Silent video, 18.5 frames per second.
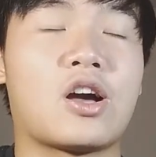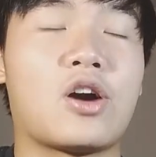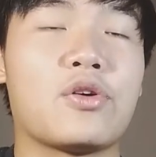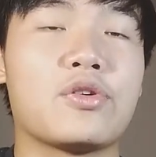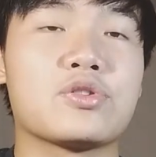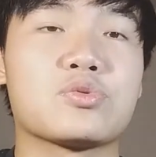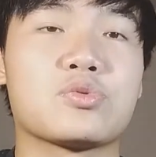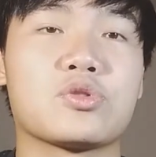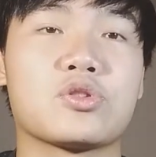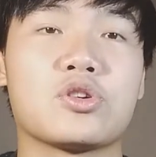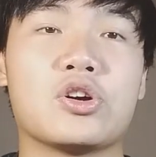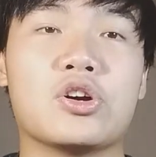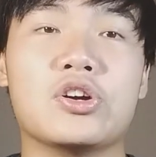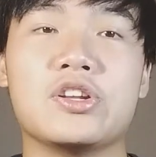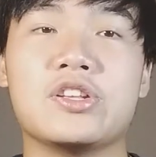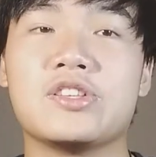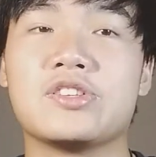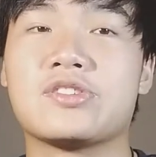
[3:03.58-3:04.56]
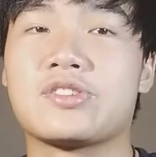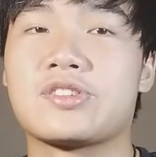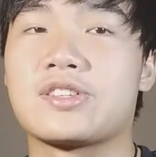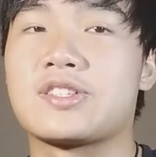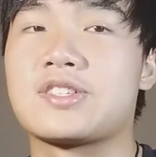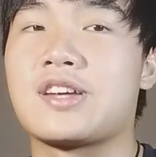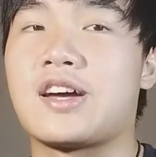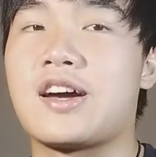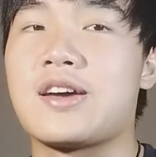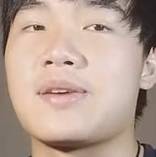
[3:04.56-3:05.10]
I always wear a hoodie during
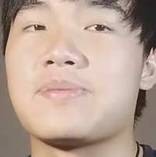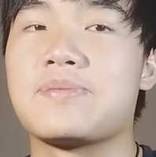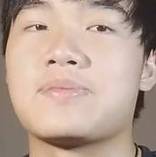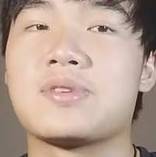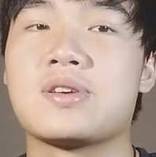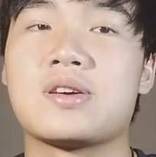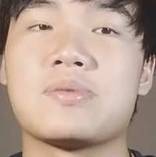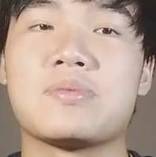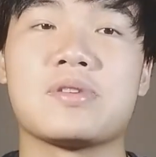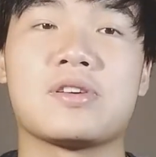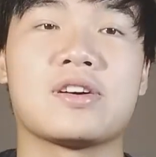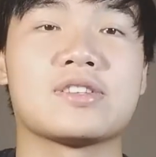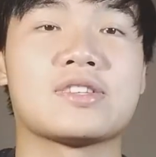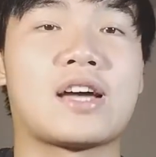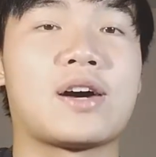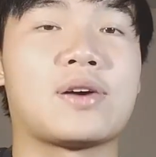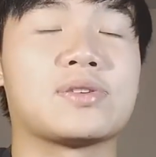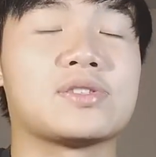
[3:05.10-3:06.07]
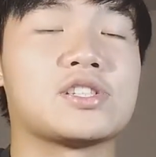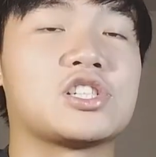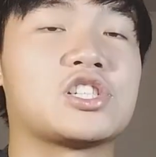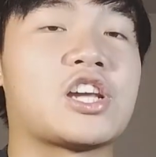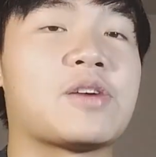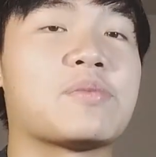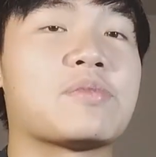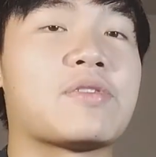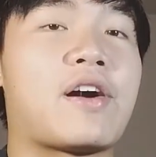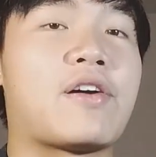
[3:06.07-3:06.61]
this time because I was
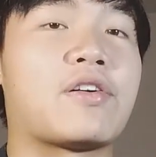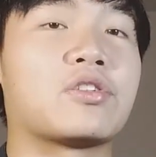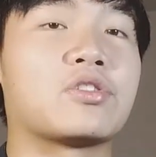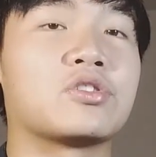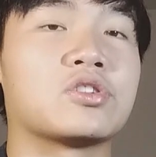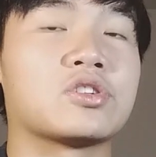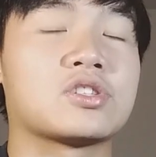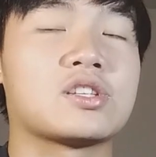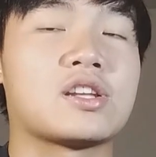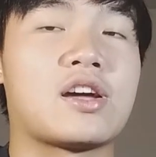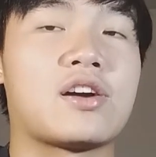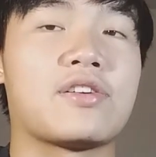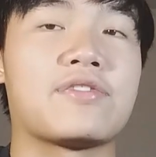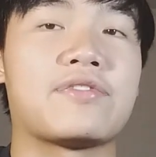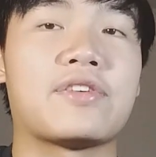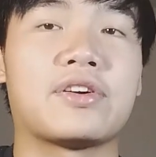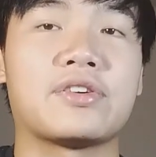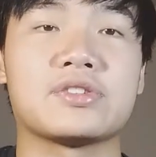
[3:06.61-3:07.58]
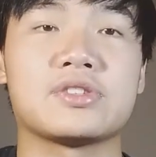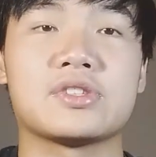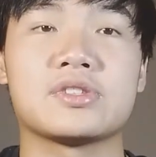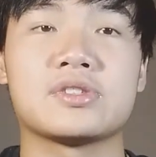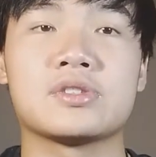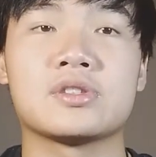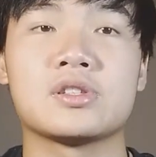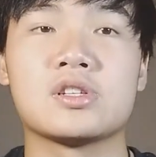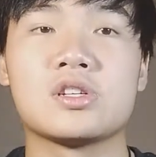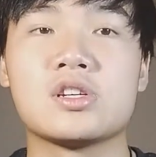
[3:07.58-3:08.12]
ashamed of how I looked and how I felt.
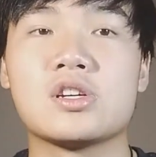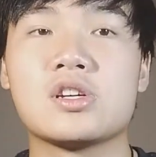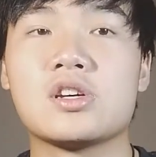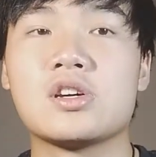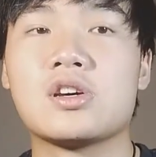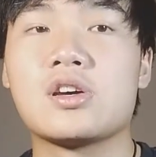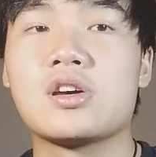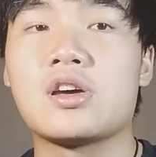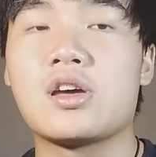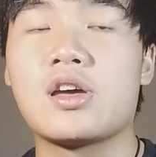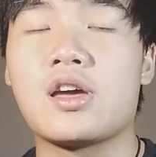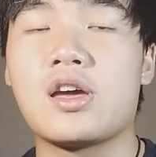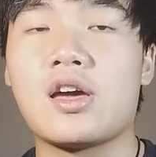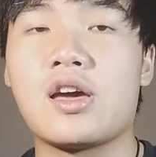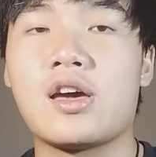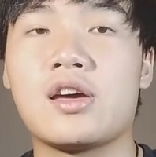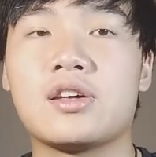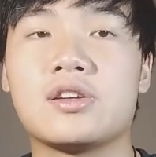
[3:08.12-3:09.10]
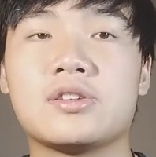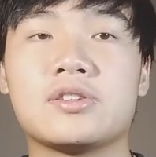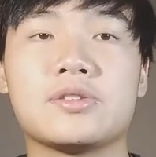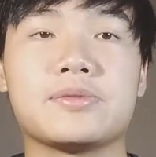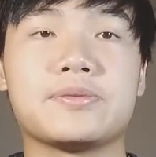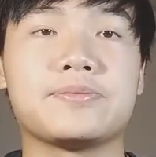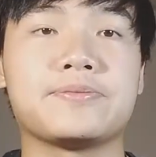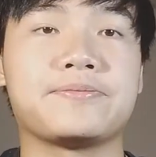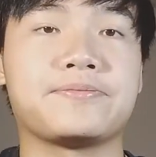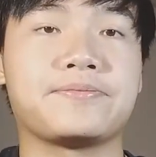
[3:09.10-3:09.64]
And
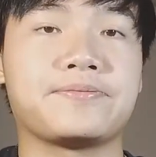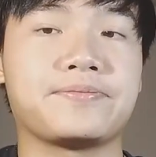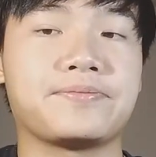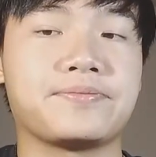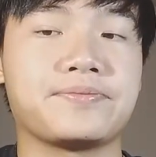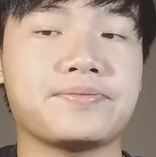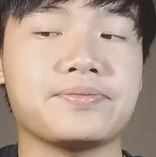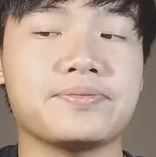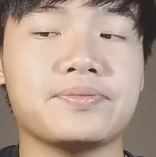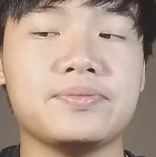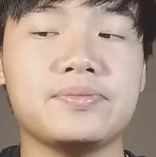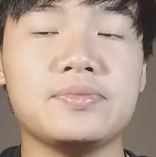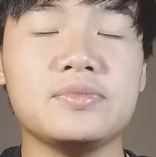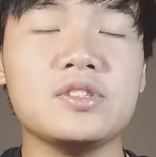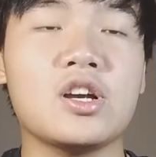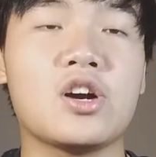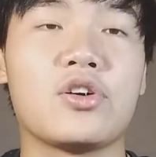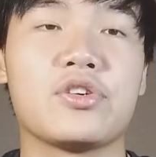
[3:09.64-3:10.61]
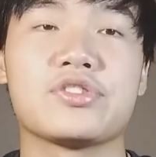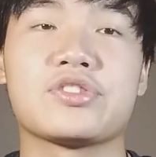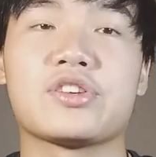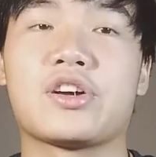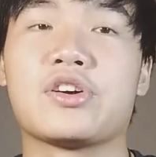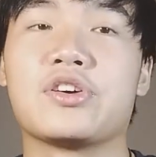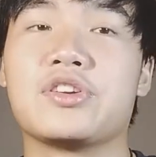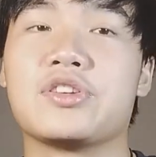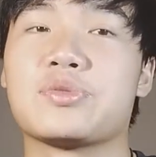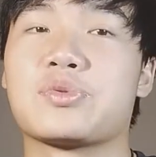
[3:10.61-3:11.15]
I always
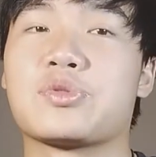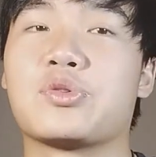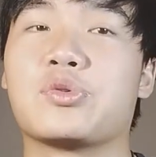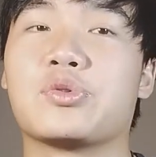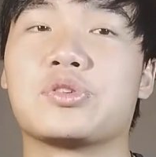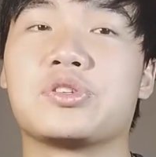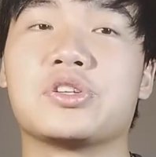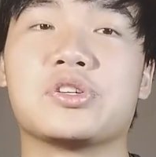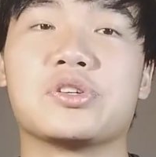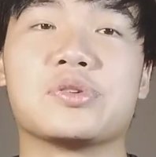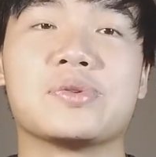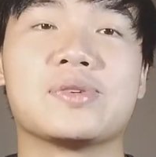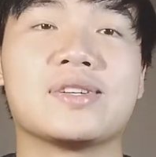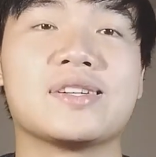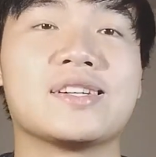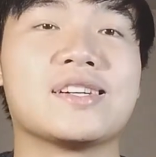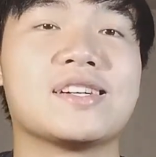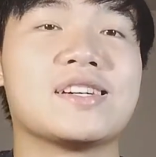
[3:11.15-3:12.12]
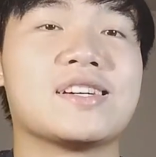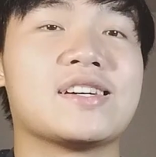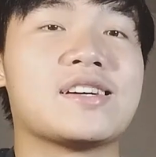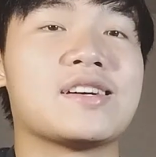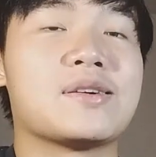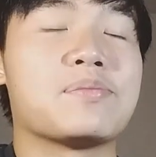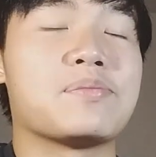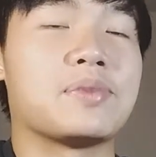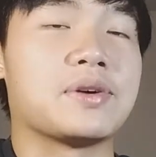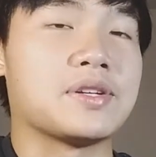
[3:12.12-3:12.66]
thought hoodies were cool too,
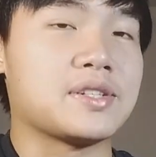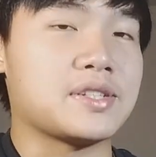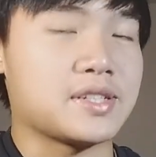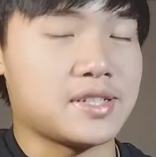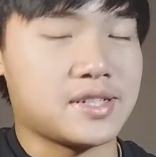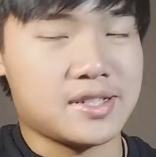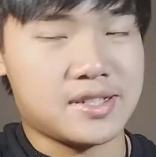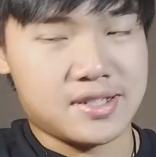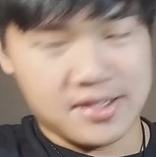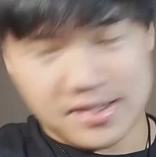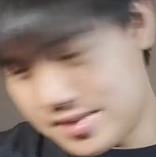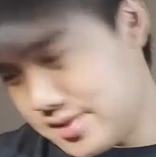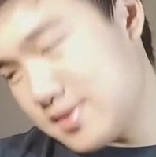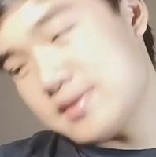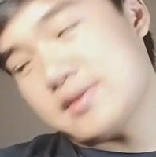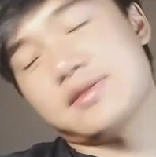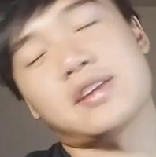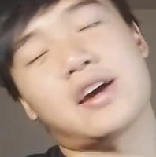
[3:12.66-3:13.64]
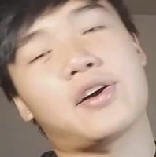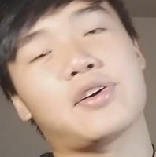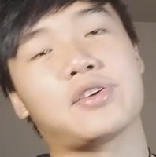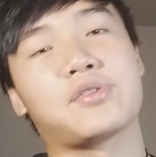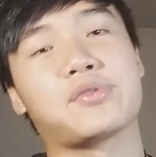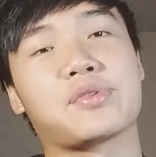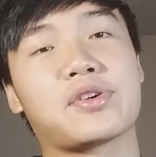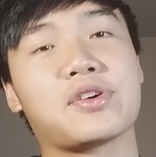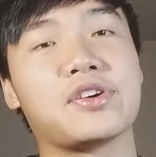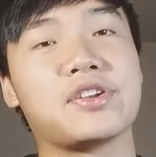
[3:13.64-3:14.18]
but now I
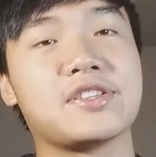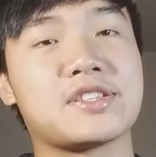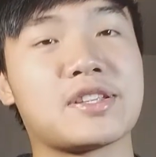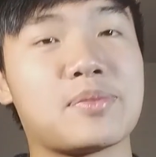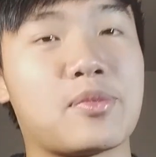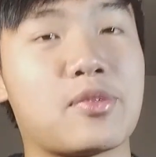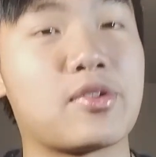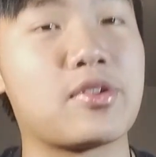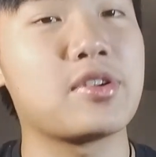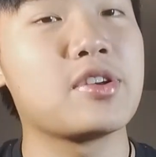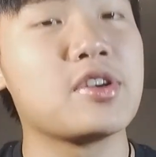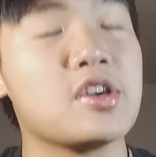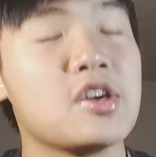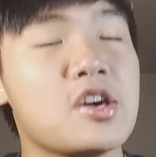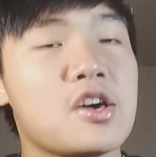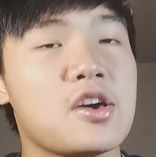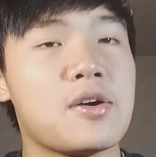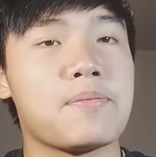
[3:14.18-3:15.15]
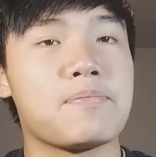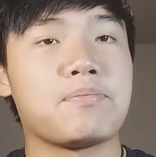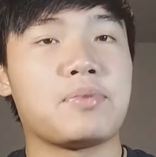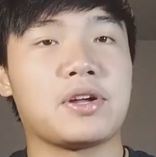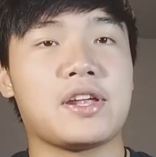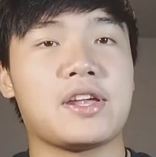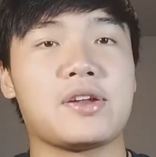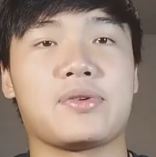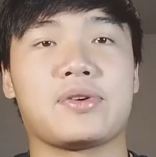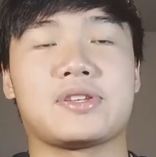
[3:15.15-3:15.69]
don't wear hoodies anymore.
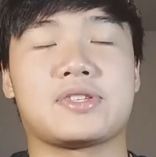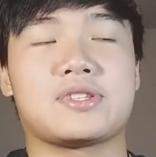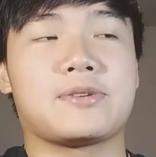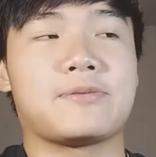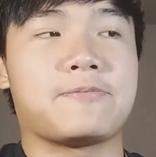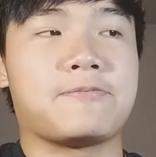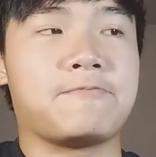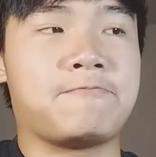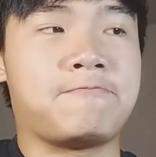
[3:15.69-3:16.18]
But anyways,